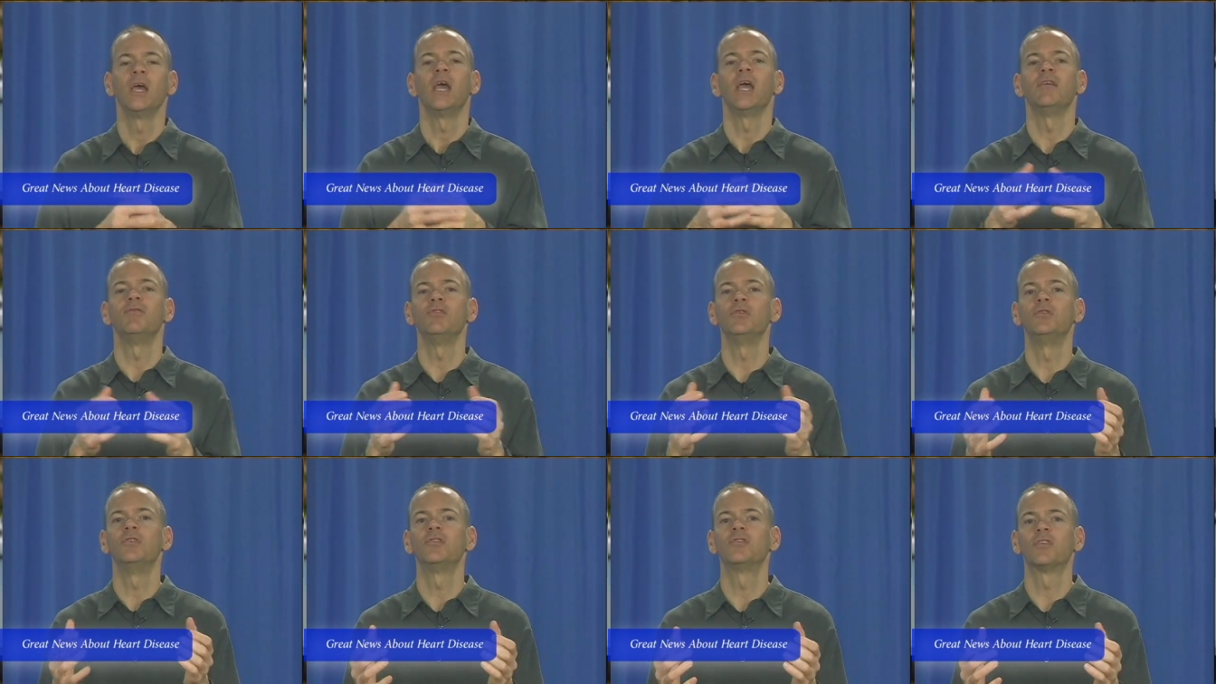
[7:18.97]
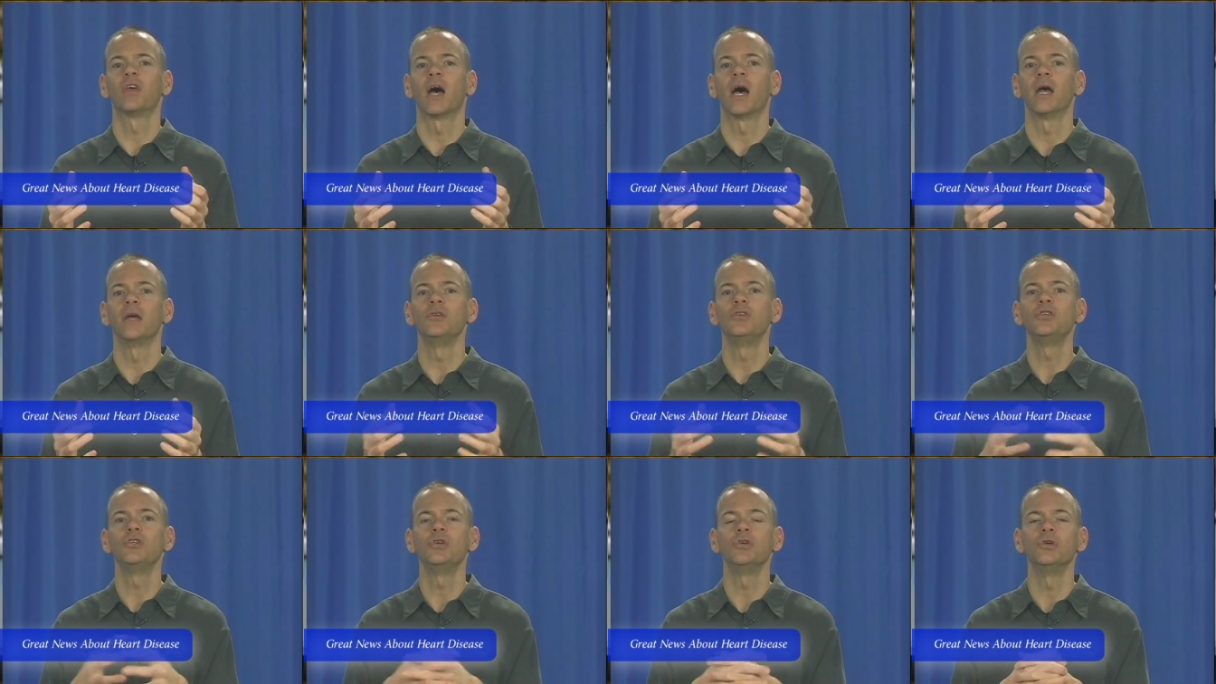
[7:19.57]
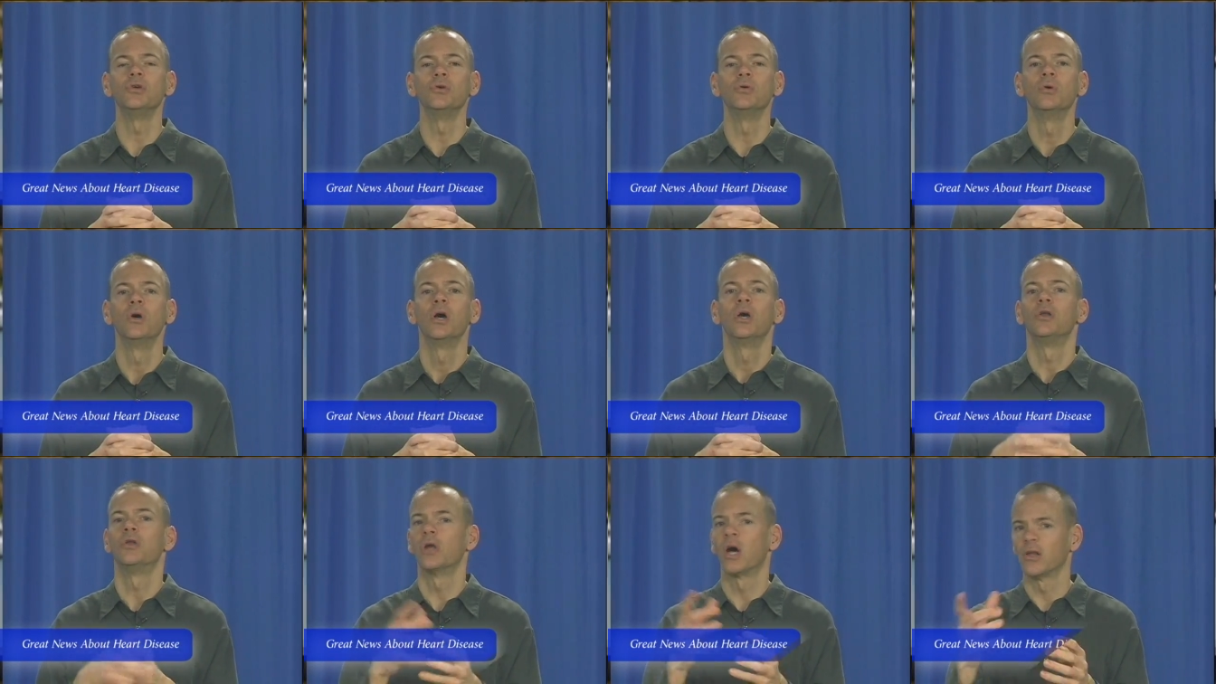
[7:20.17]
If you decide to
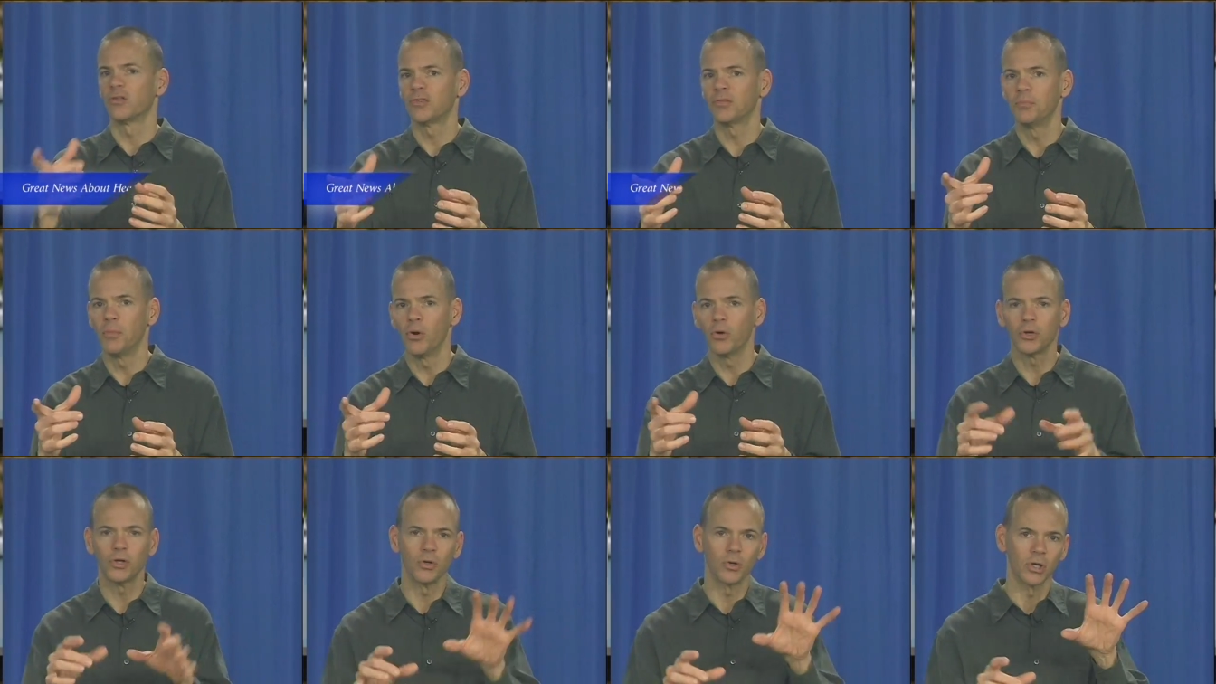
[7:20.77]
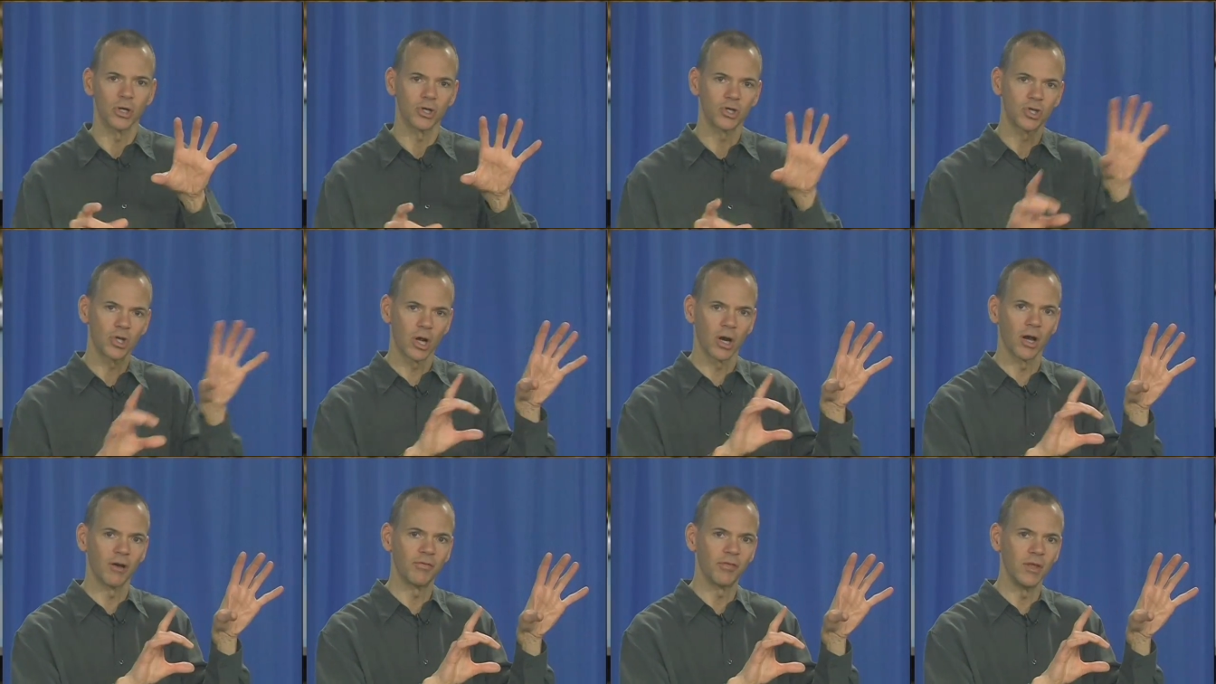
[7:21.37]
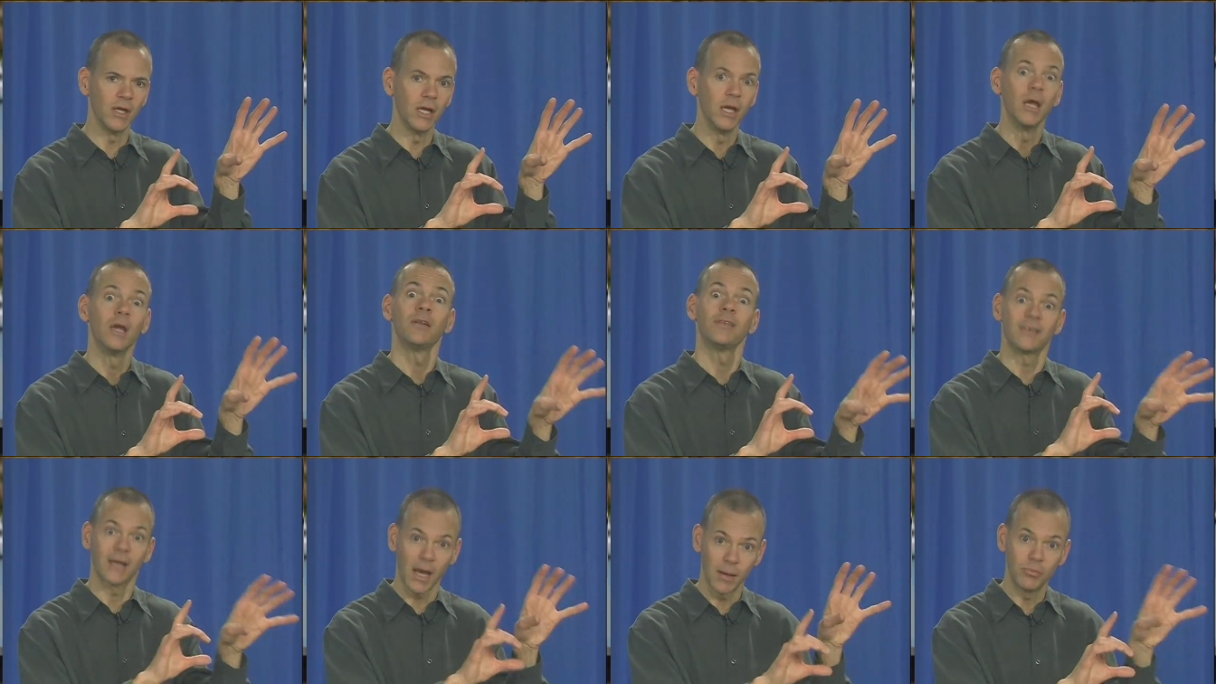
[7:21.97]
not smoke, you're going to shut off the
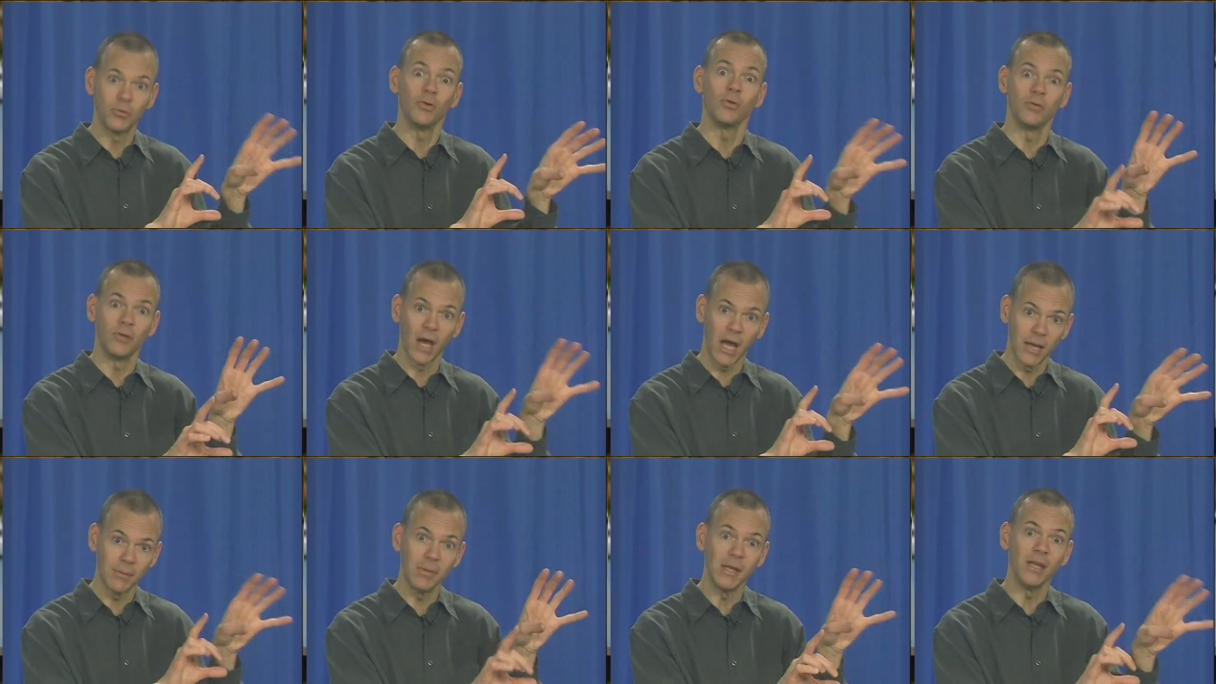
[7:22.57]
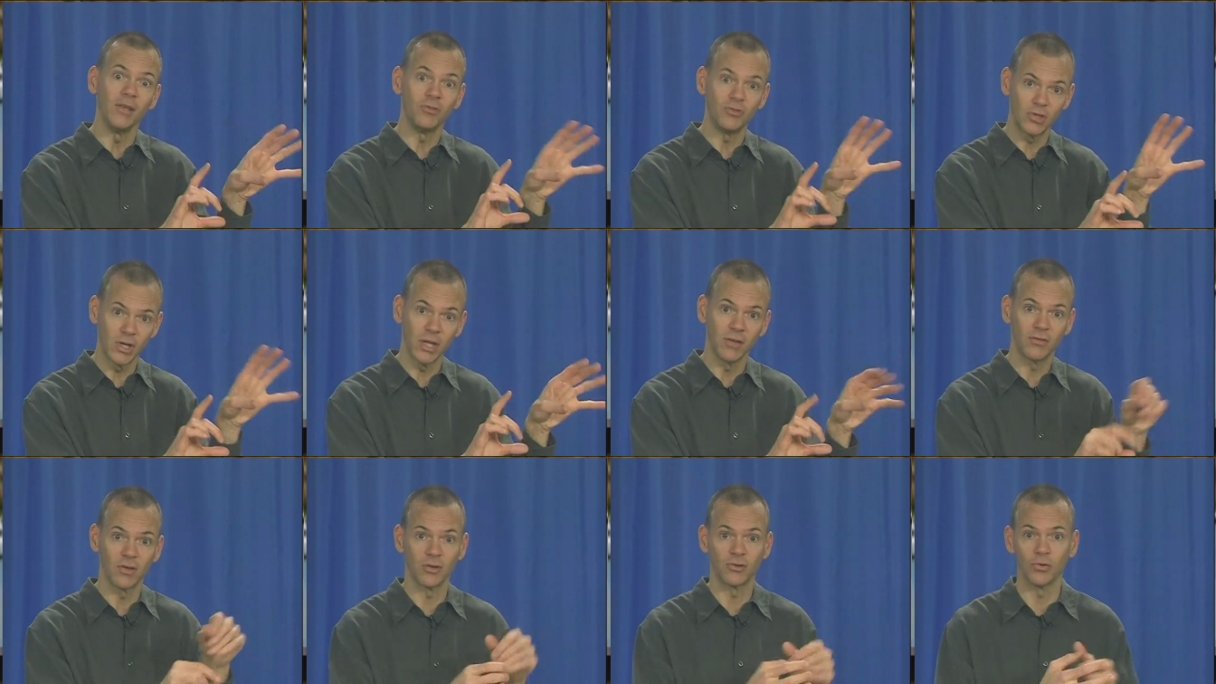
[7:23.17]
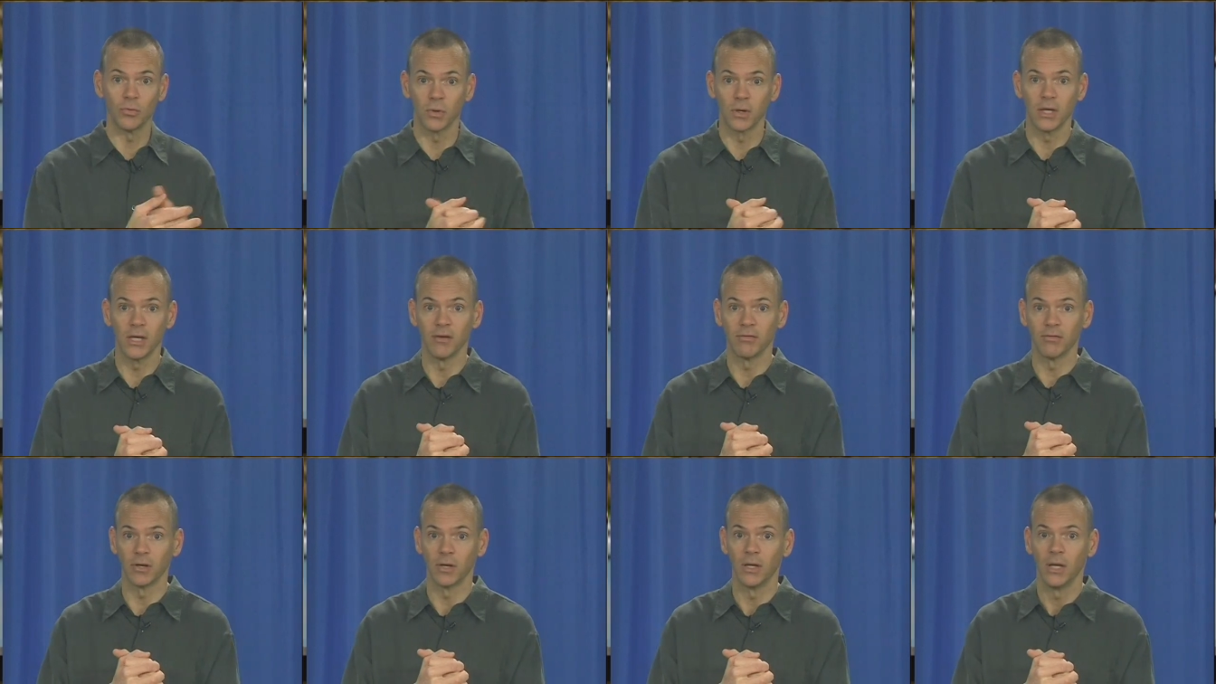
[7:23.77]
type two diabetes genes that you were
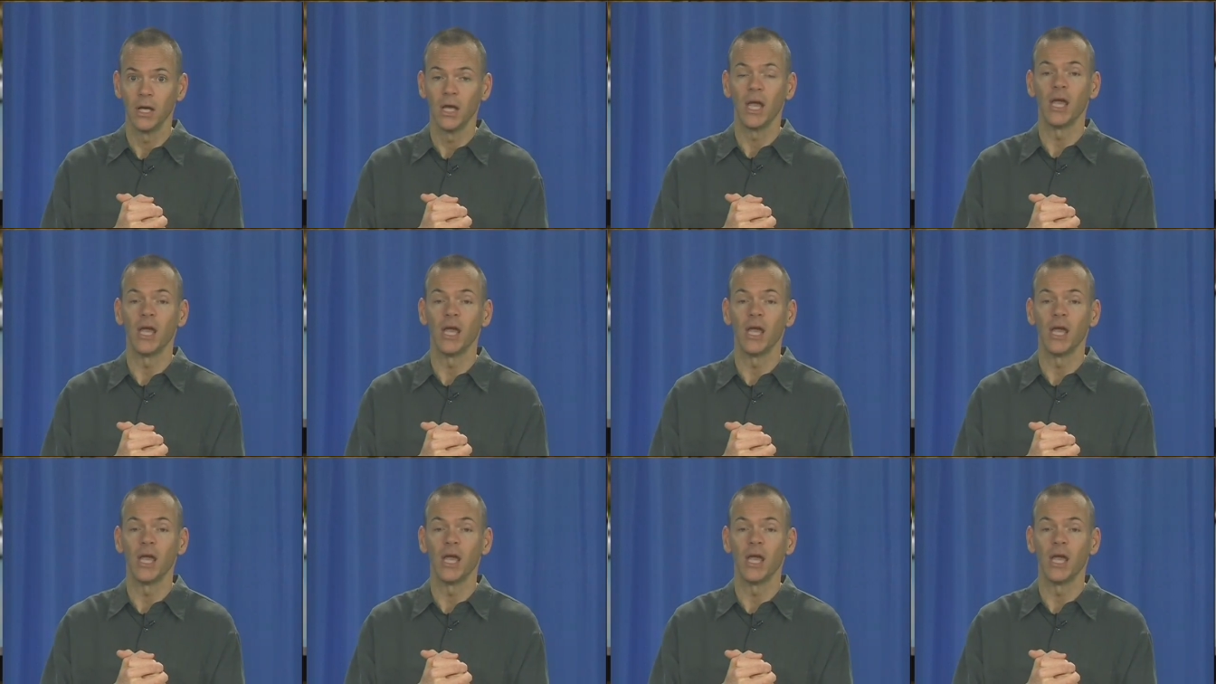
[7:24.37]
given.